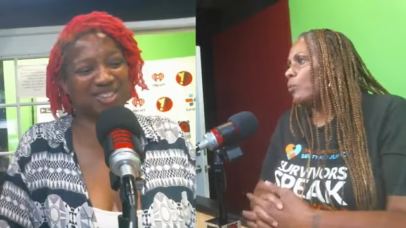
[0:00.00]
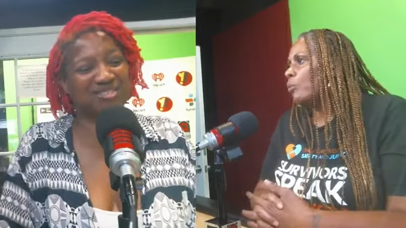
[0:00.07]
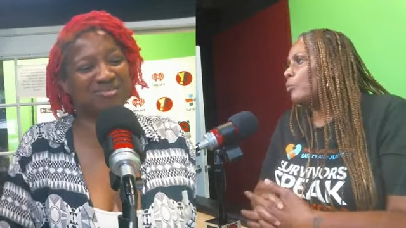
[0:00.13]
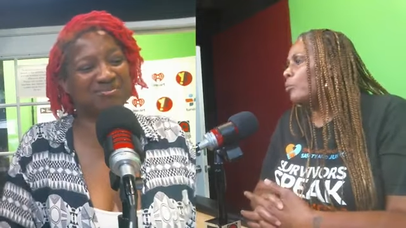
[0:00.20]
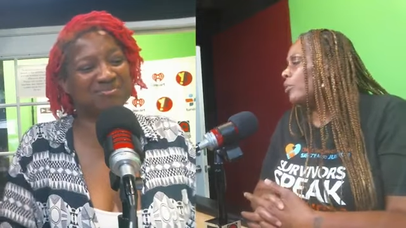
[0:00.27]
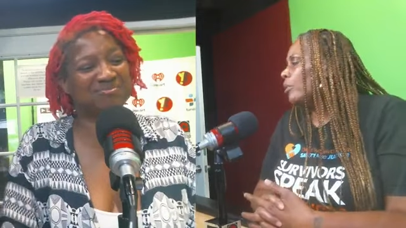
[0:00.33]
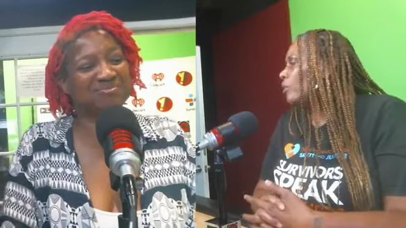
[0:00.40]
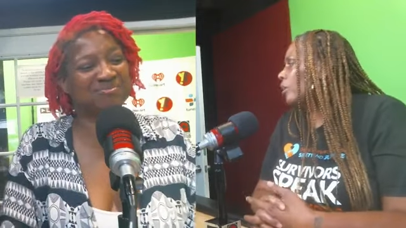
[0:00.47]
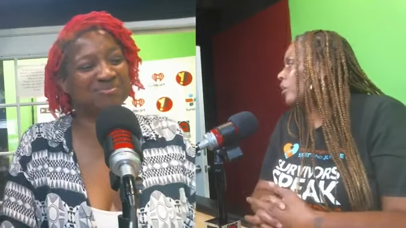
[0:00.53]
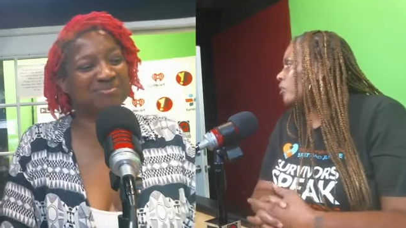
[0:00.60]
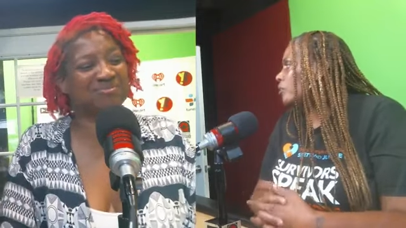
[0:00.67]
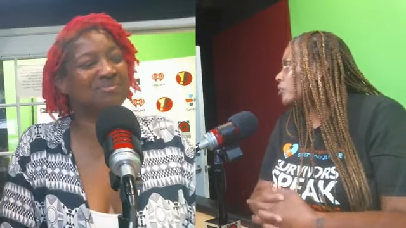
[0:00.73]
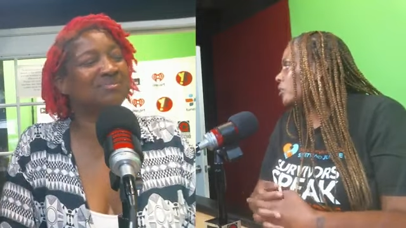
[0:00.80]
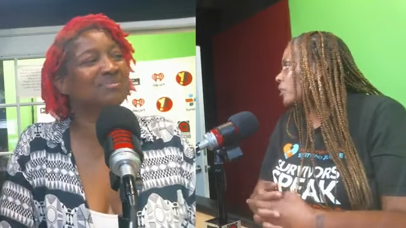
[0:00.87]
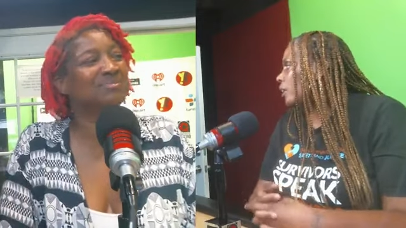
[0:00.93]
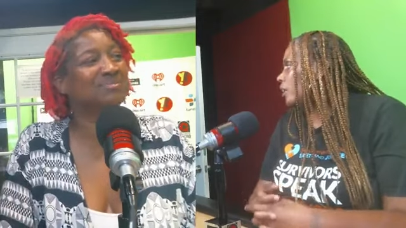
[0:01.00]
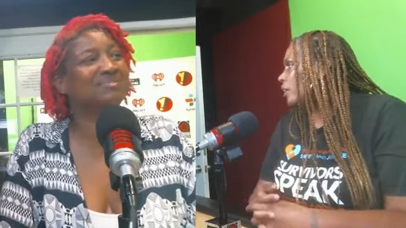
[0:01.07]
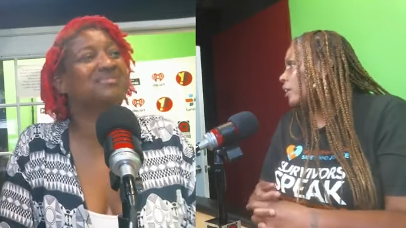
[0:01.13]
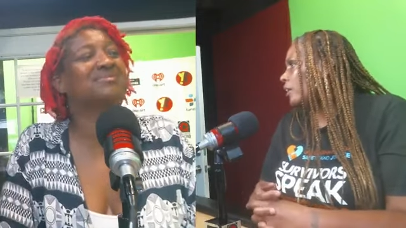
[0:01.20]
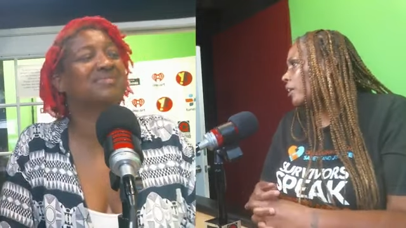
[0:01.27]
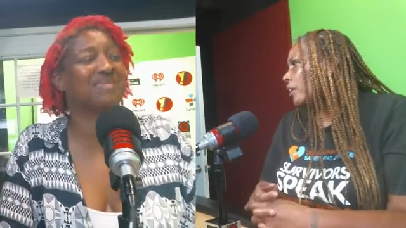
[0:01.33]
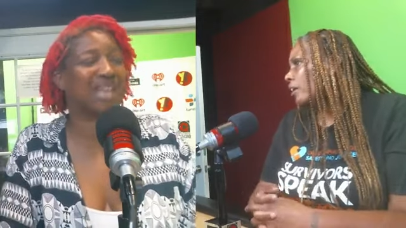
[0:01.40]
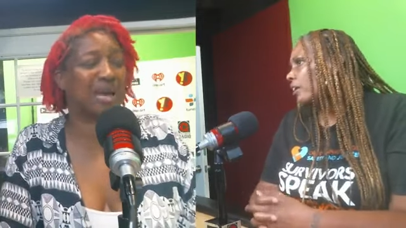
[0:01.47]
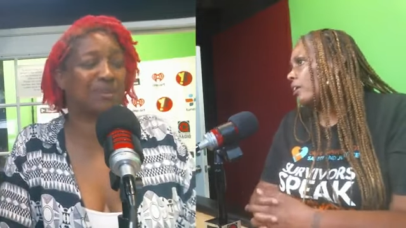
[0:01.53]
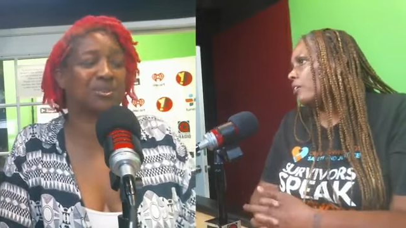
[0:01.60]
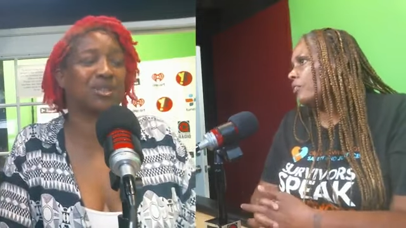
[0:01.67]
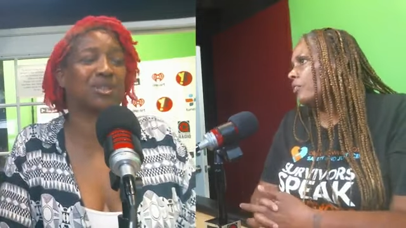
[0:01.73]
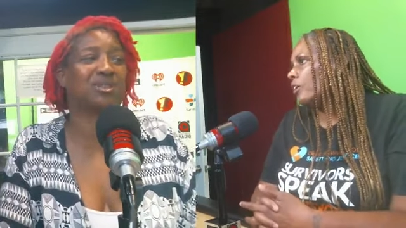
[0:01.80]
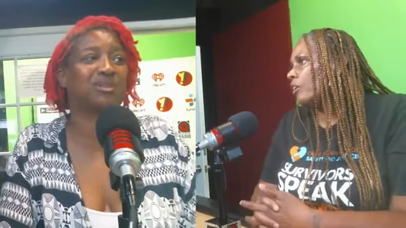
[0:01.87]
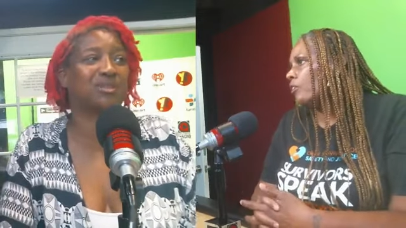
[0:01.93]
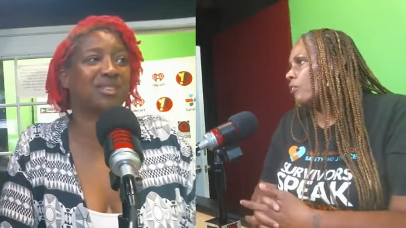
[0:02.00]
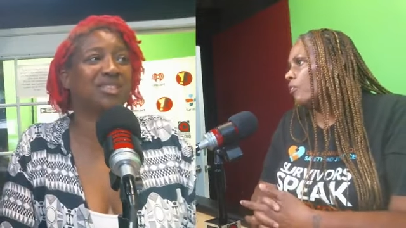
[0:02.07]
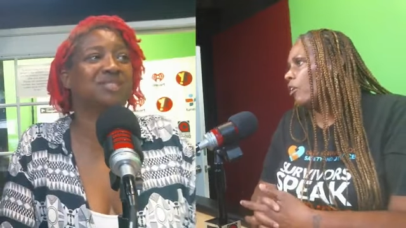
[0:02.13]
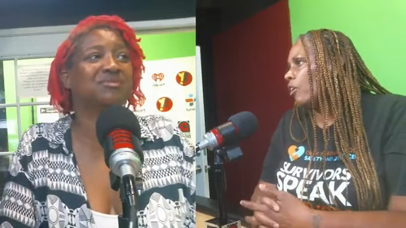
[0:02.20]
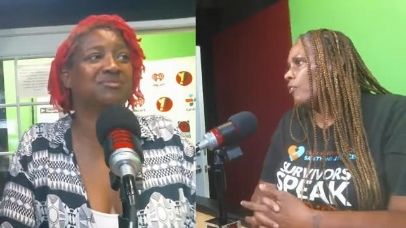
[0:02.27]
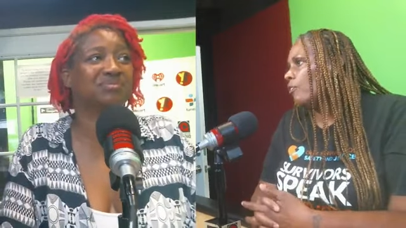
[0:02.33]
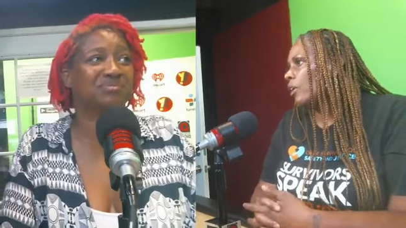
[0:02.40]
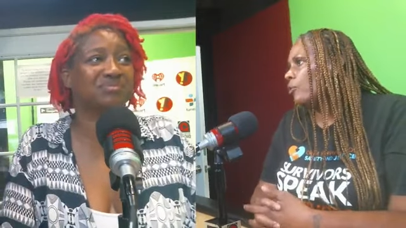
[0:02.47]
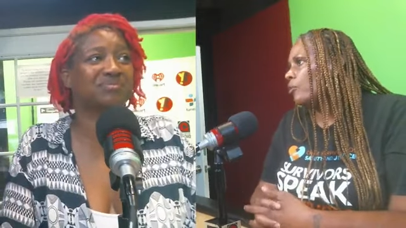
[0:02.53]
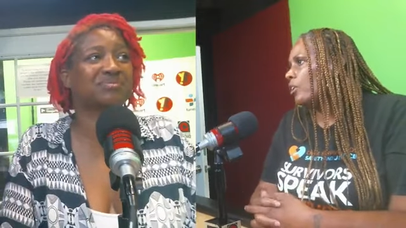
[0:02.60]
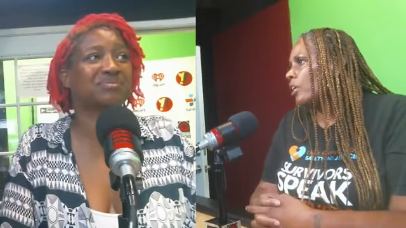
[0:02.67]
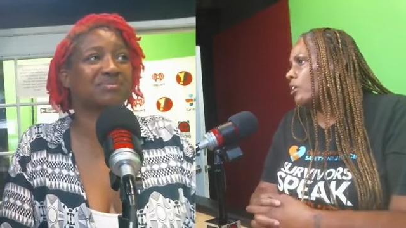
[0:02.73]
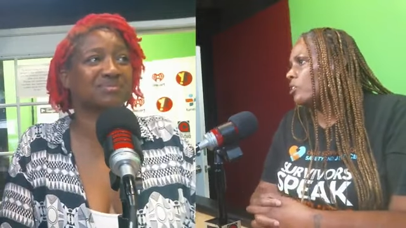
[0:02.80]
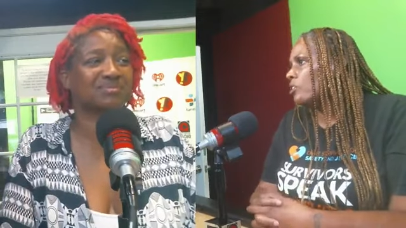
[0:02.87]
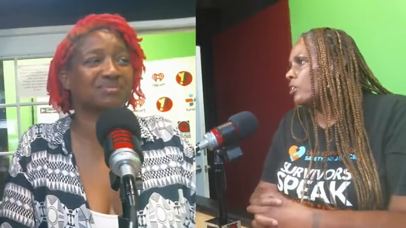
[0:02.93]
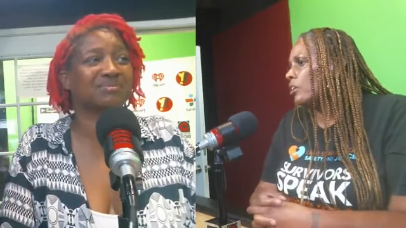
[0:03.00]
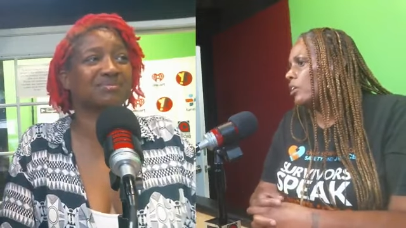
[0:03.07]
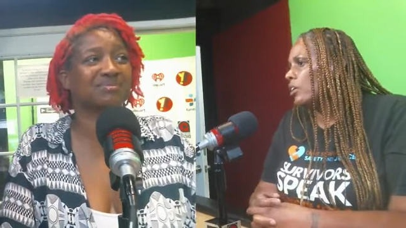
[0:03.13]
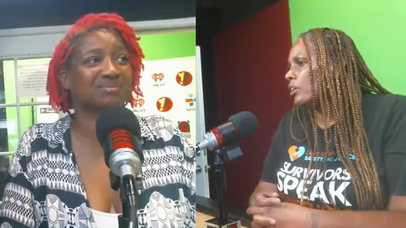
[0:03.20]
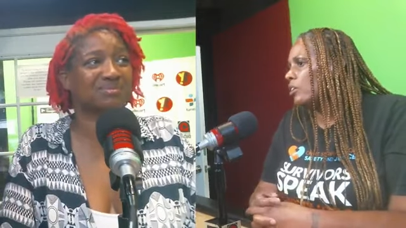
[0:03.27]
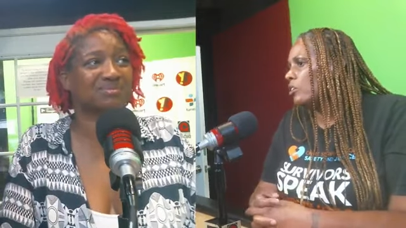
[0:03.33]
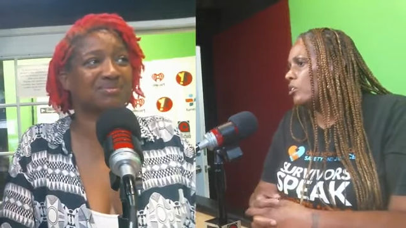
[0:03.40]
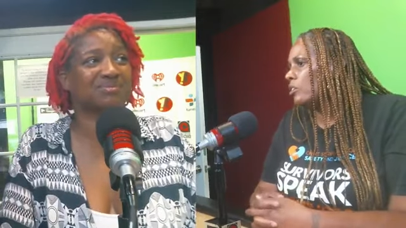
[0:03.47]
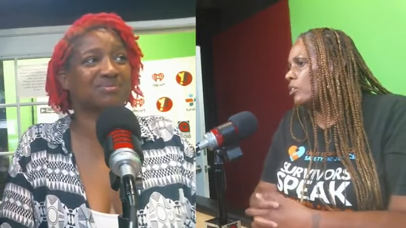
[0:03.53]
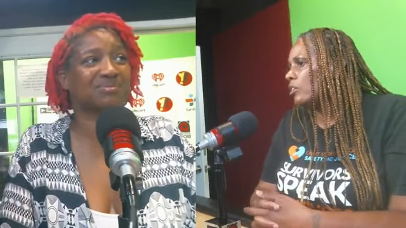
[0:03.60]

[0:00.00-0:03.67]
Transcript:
Speaker 1: and people don't understand that. Like if, if our foundation is